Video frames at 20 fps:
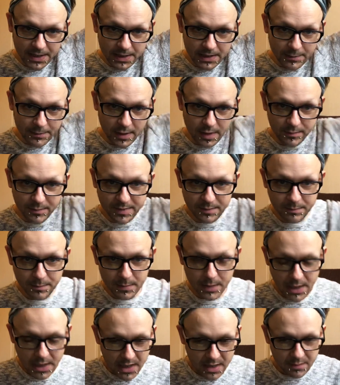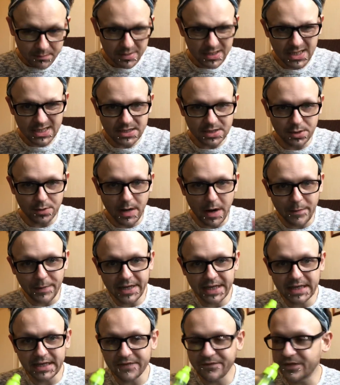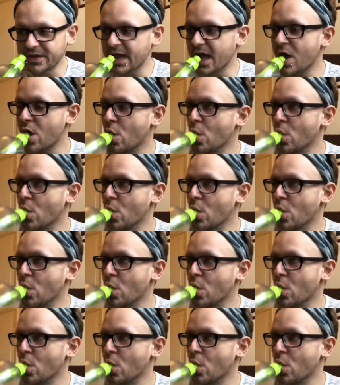at the moment. But that's alright, we can live with it.